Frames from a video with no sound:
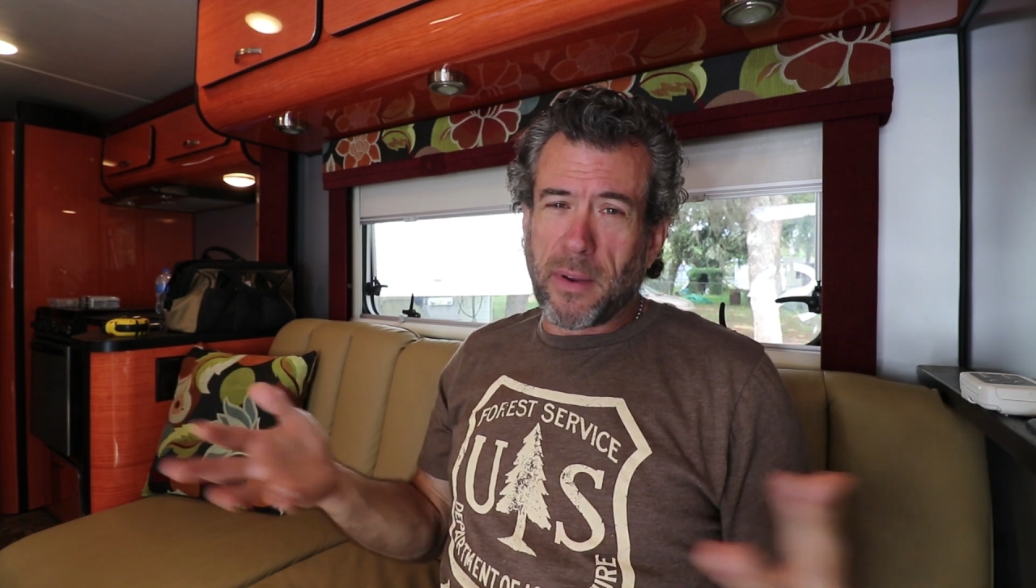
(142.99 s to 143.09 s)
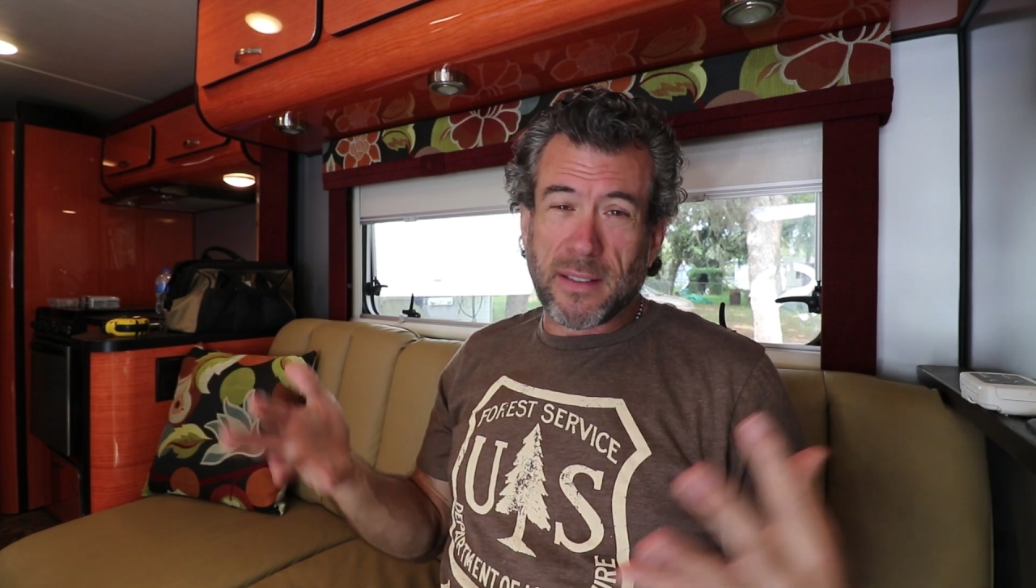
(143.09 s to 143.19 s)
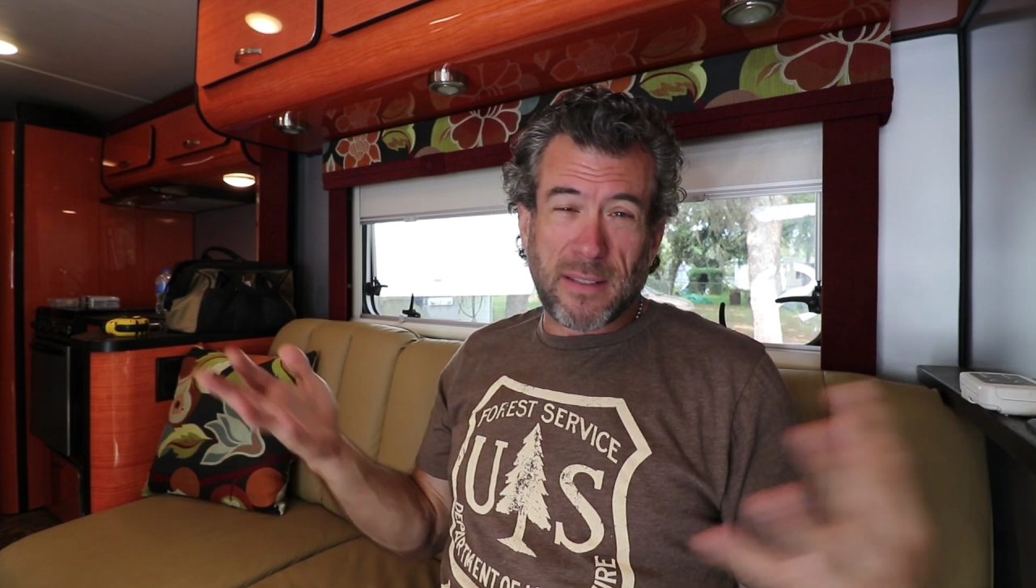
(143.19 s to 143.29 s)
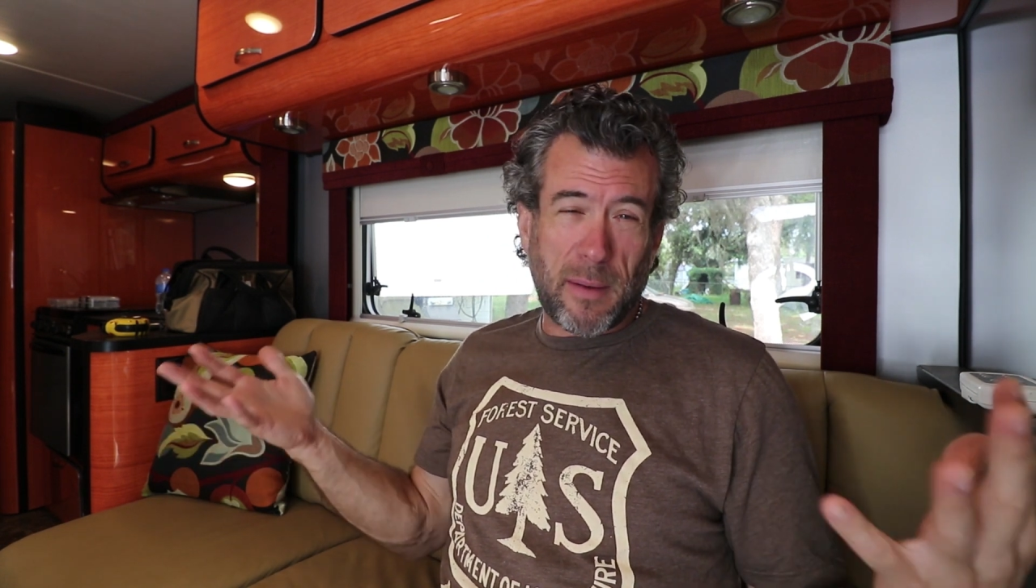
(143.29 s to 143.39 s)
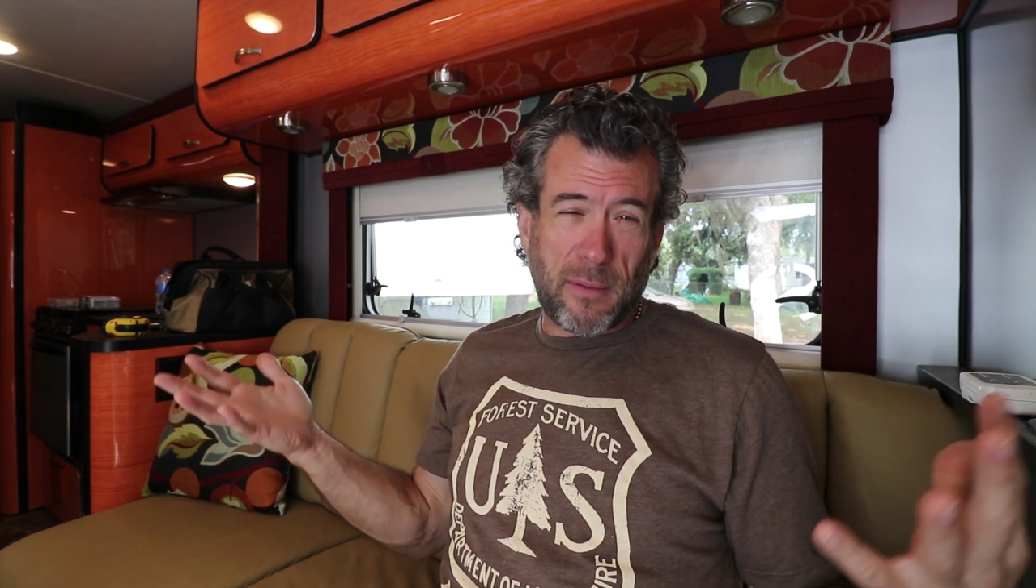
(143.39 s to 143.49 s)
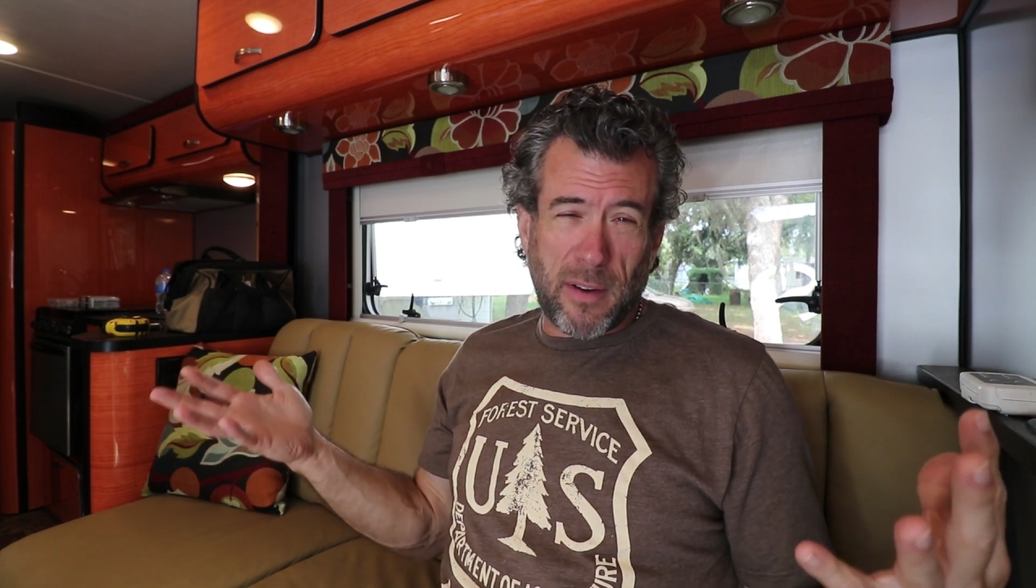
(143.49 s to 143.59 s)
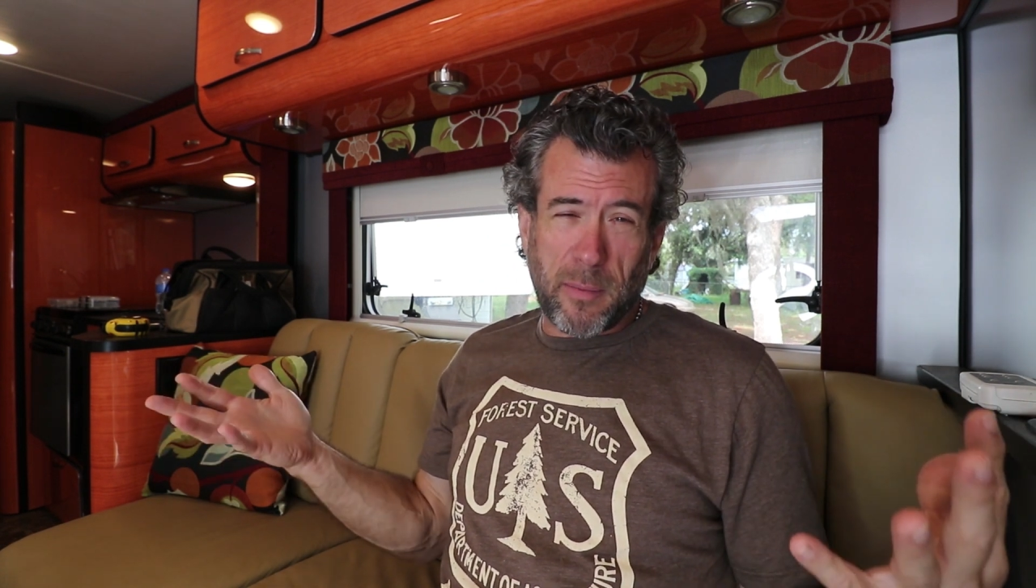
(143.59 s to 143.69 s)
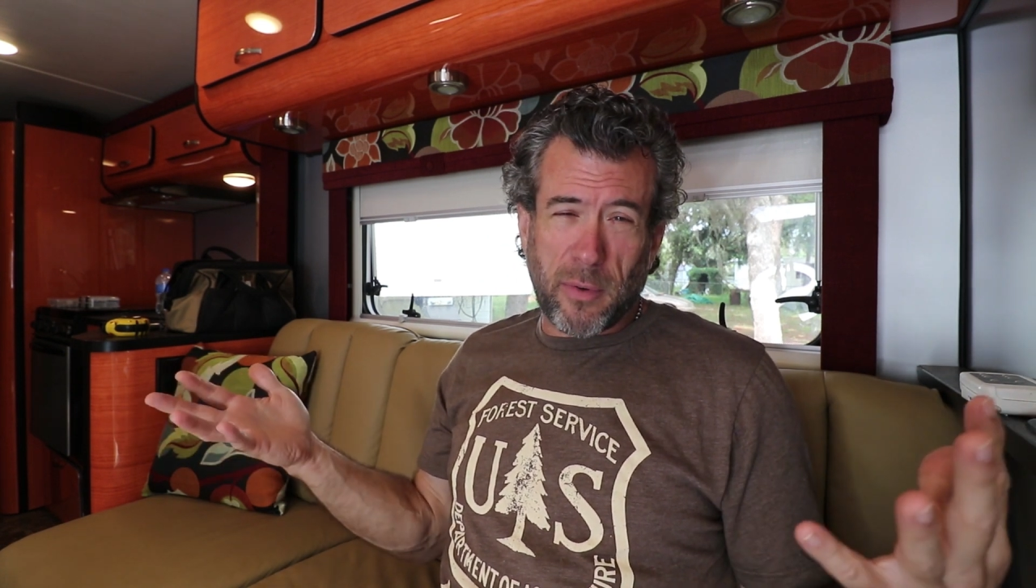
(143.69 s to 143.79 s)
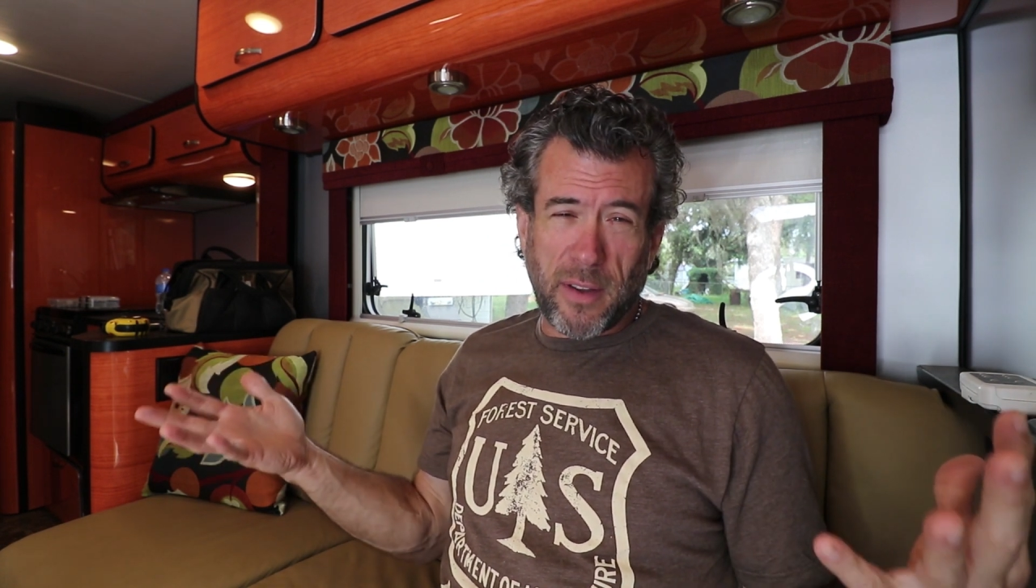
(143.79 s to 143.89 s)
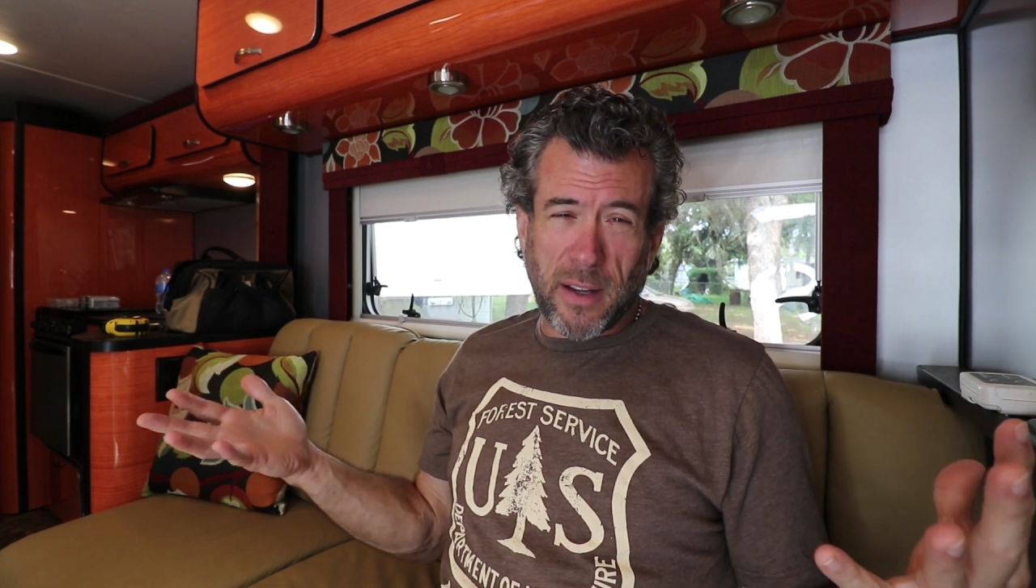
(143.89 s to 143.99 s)
and it's not
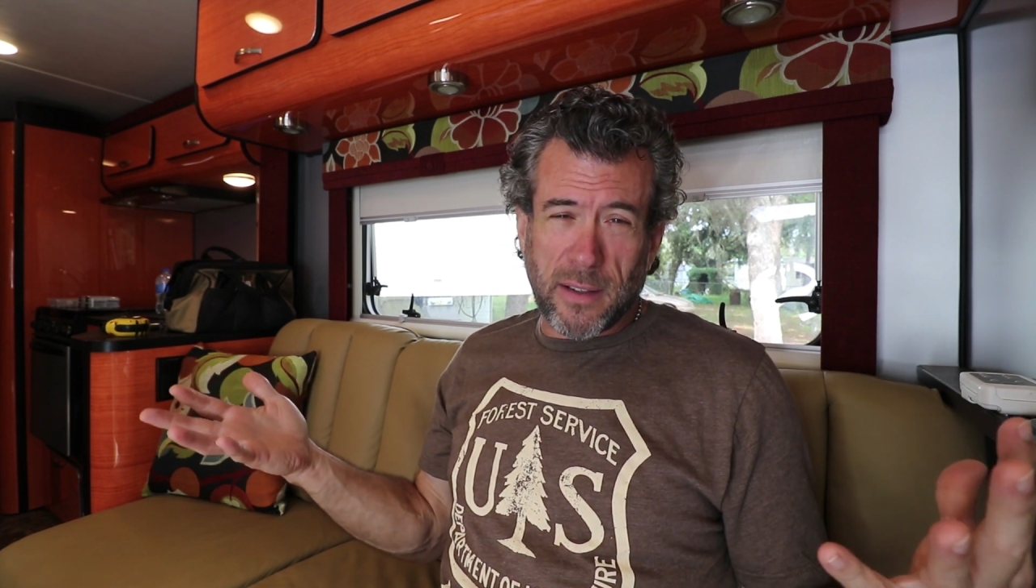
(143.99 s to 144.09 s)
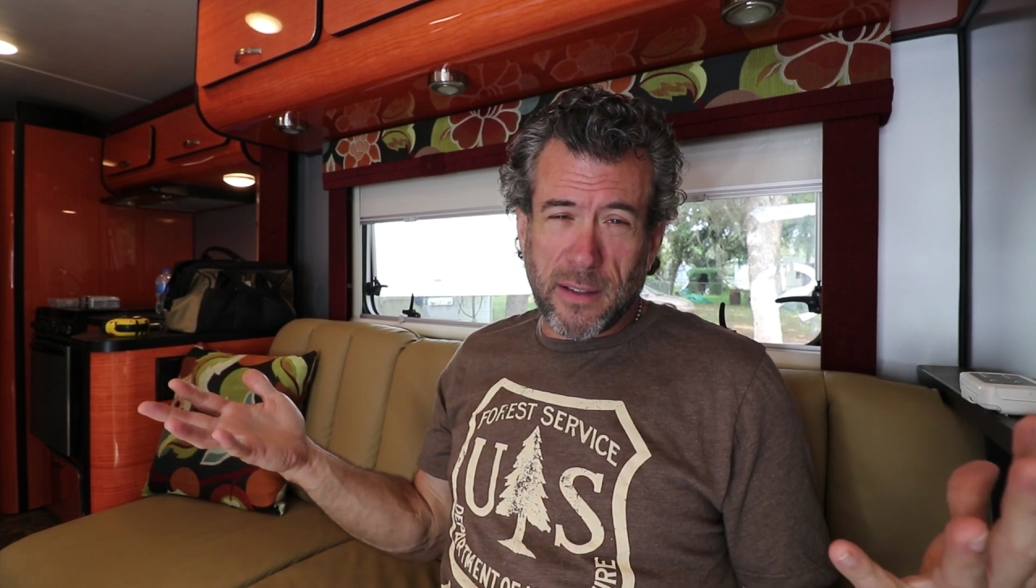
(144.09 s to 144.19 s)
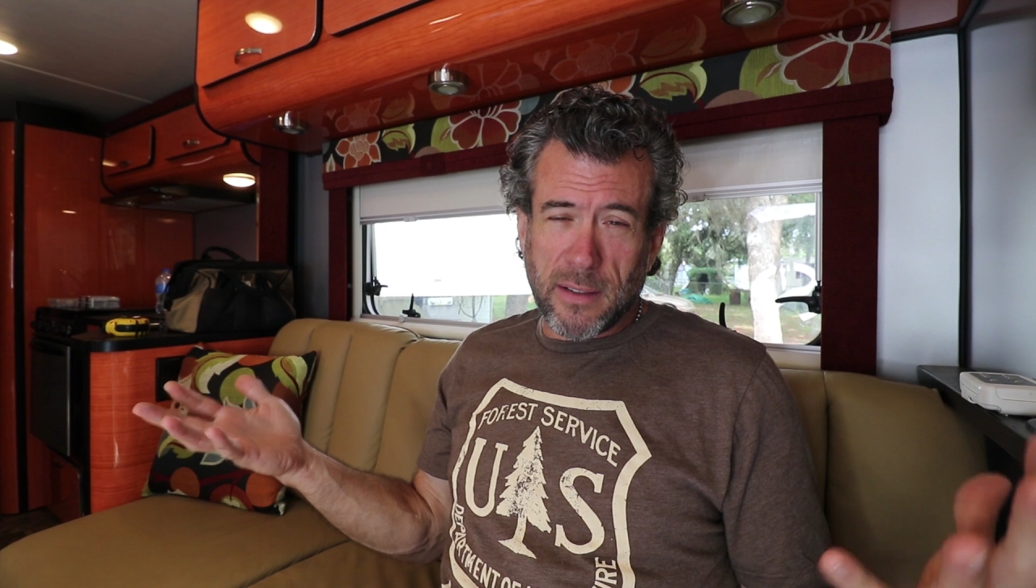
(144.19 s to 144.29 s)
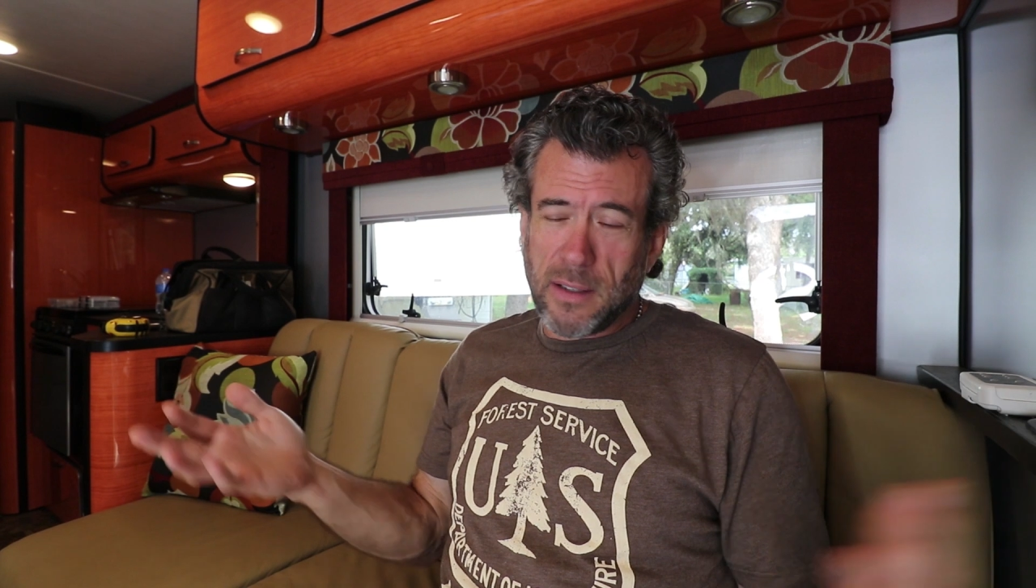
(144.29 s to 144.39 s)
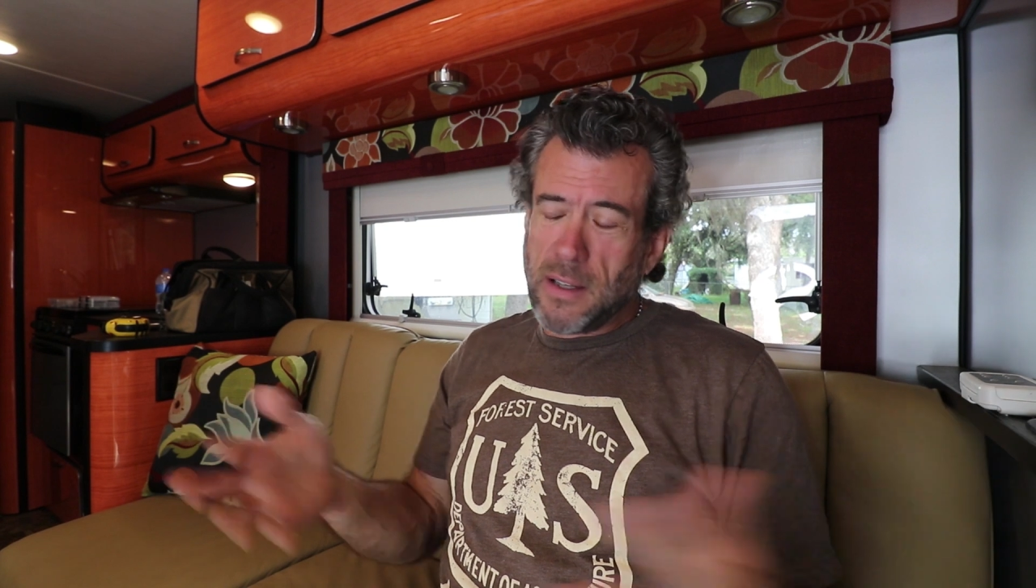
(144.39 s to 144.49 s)
very protected.